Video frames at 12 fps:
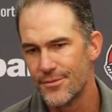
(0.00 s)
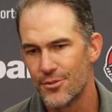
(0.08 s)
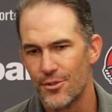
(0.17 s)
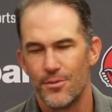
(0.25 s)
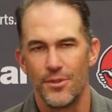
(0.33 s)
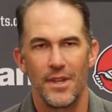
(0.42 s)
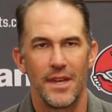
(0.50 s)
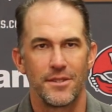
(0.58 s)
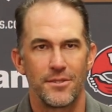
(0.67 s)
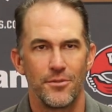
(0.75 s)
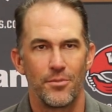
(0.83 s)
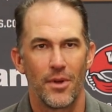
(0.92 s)
attribute
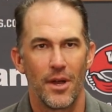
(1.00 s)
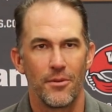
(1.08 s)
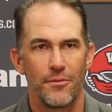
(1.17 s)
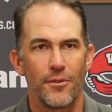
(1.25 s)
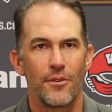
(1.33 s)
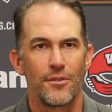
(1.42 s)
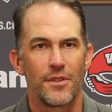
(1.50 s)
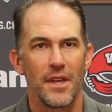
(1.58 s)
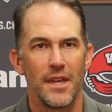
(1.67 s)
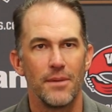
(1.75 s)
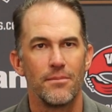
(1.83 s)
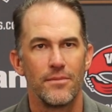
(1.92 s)
that to probably first
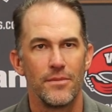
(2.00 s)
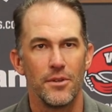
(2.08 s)
game,